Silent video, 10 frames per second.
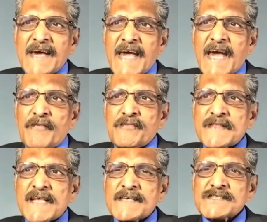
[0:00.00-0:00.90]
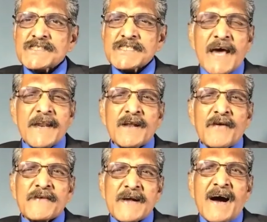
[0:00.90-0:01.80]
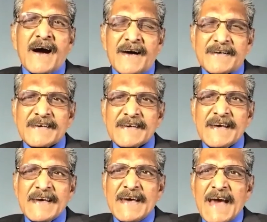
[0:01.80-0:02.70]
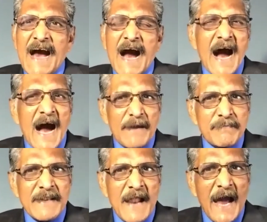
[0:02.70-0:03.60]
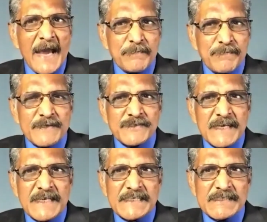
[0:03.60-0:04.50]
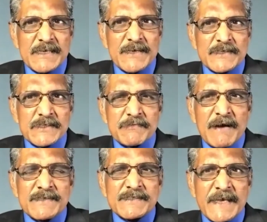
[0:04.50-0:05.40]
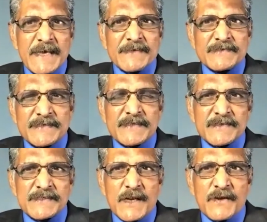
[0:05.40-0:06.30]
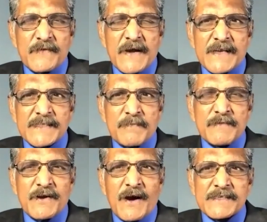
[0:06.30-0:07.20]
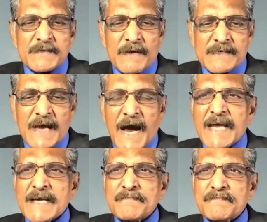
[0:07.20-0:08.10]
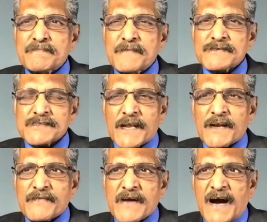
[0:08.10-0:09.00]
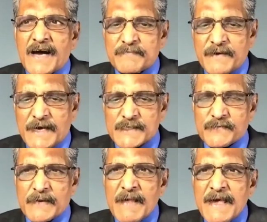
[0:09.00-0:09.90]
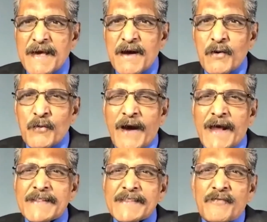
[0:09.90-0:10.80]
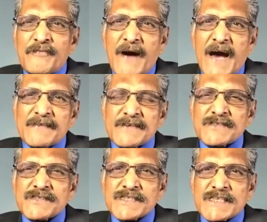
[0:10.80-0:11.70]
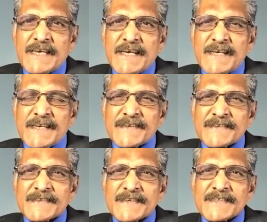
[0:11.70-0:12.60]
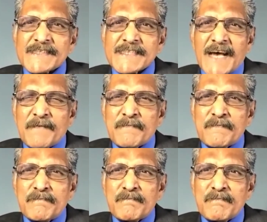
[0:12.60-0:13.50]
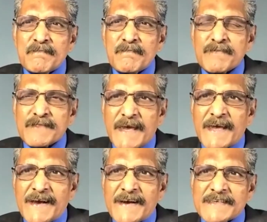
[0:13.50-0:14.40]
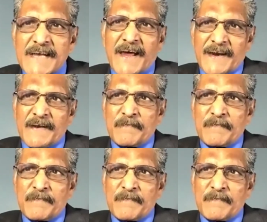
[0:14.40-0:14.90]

if the Son of God, I personally, Jesus Christ is the Son of God, the begotten, but I am the Son of God because of him. When the Father sees something done,